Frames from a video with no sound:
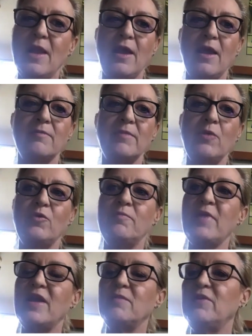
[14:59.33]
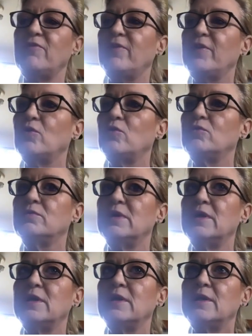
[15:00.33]
It would make me feel
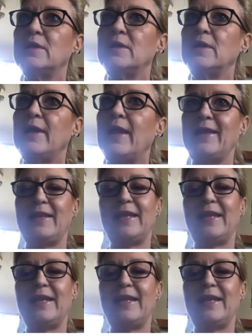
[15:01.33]
at